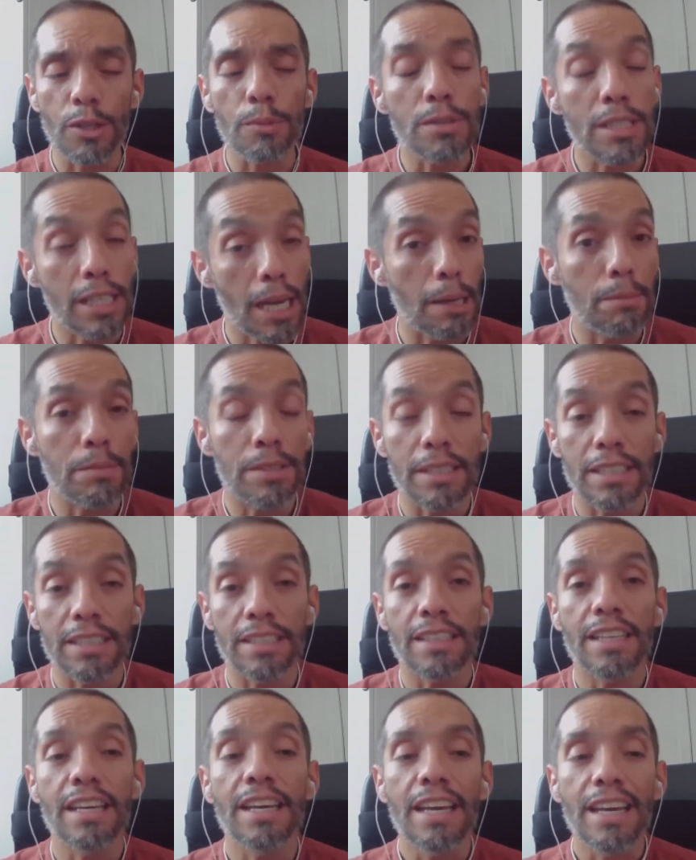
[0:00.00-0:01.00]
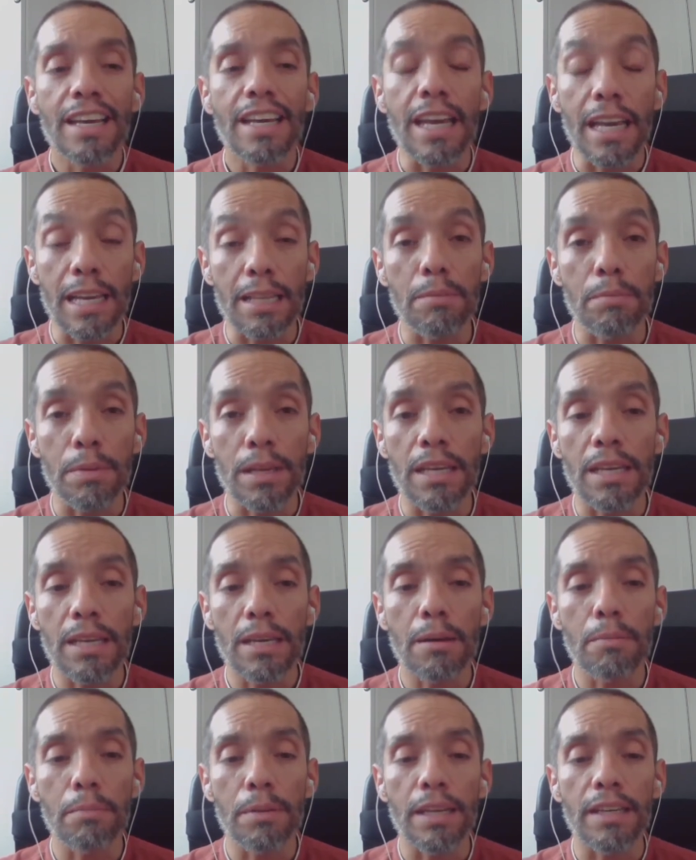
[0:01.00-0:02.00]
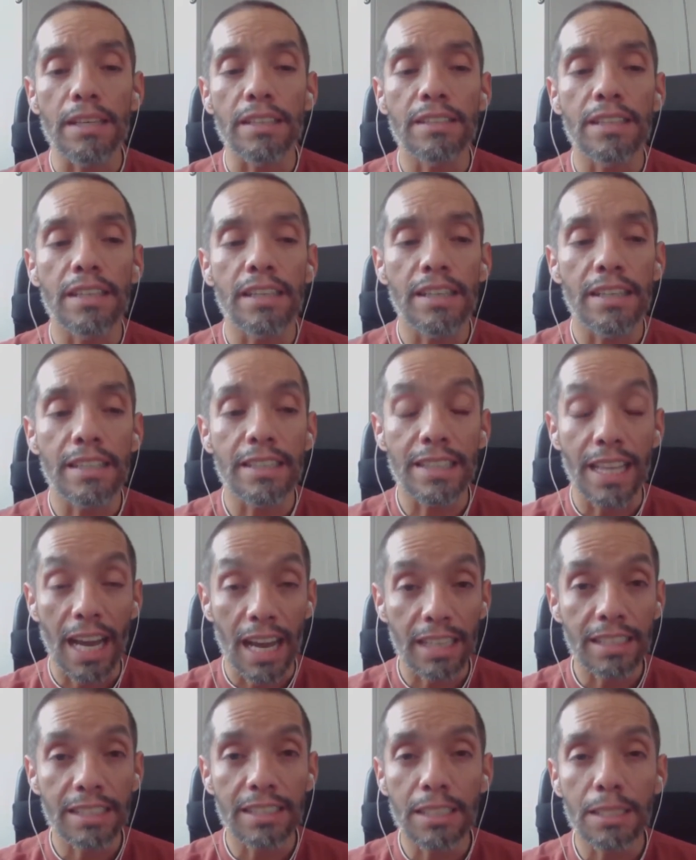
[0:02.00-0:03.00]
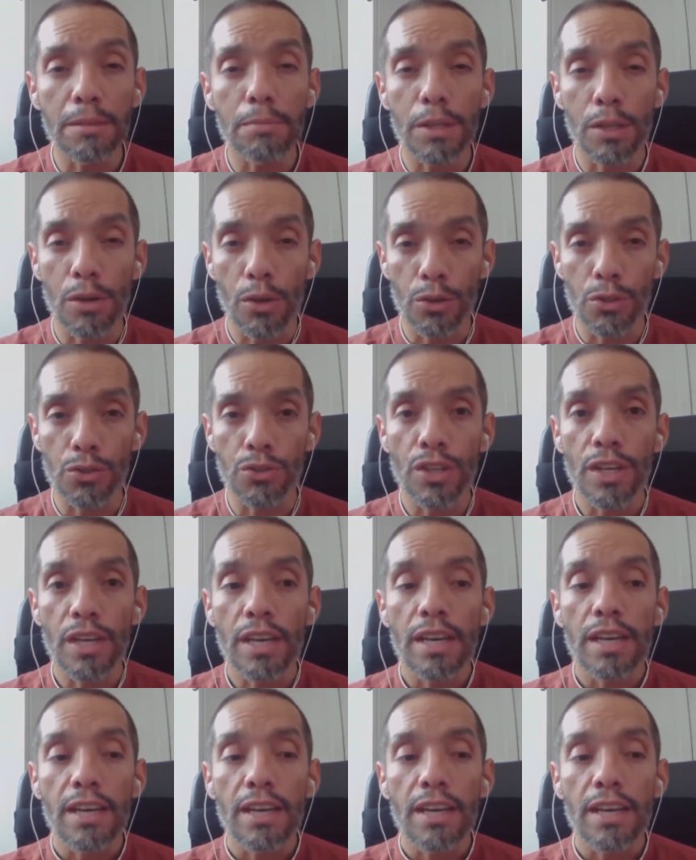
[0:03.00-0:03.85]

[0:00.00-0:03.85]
Sometimes it can be a bit taxing, because